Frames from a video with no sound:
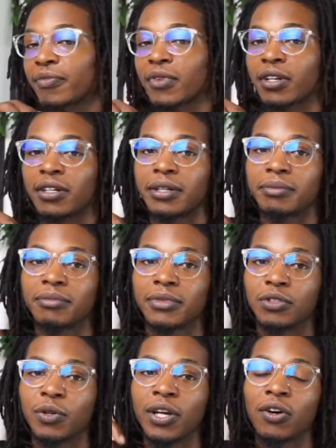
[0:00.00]
Um,
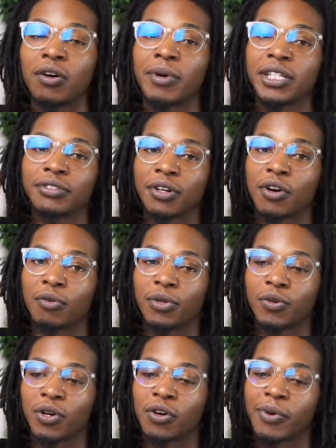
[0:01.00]
you can always rec- you
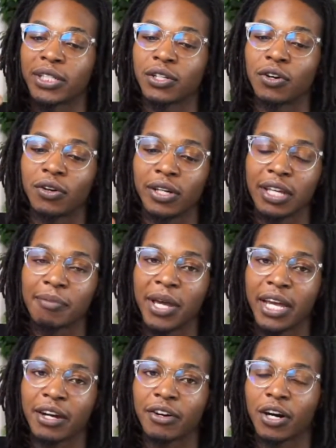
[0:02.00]
can always call
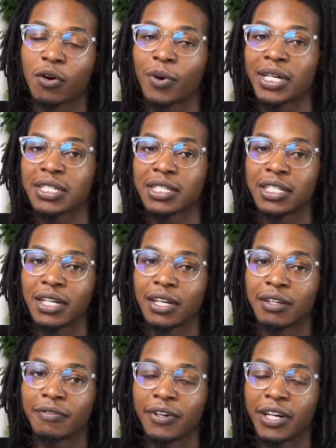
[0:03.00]
eBay and request
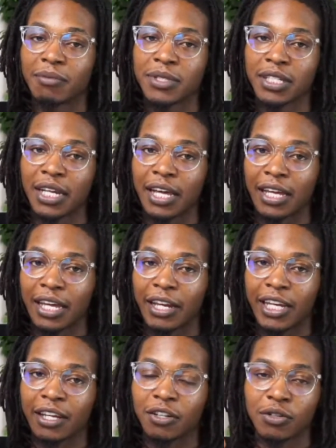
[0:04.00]
for them to like
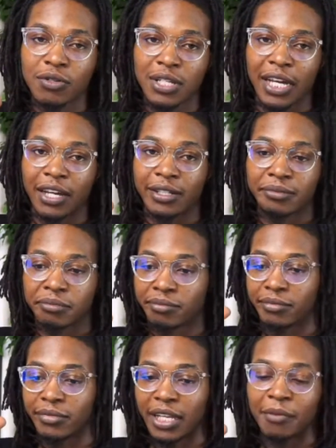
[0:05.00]
any of those like
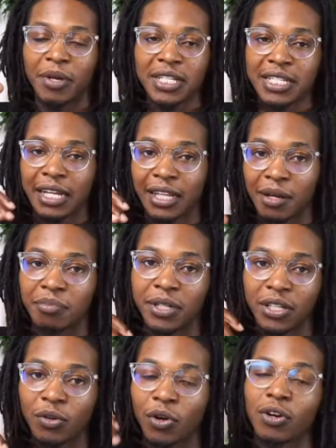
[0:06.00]
limits that they
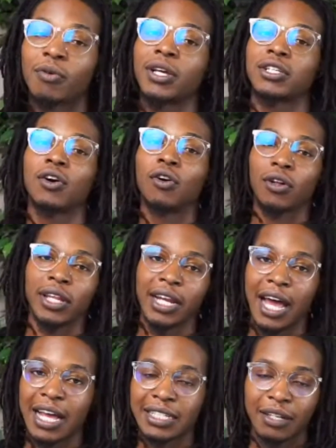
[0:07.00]
put, you can always call and
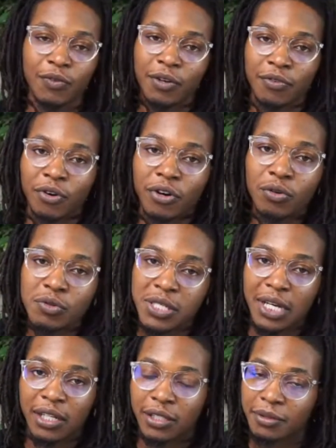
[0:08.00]
ask, even if you're a new
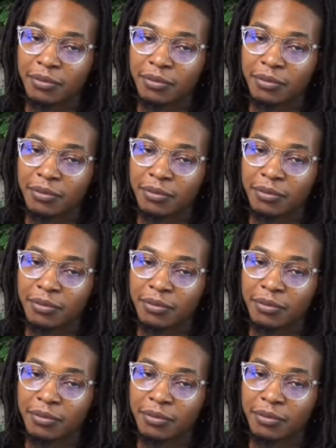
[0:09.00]
seller.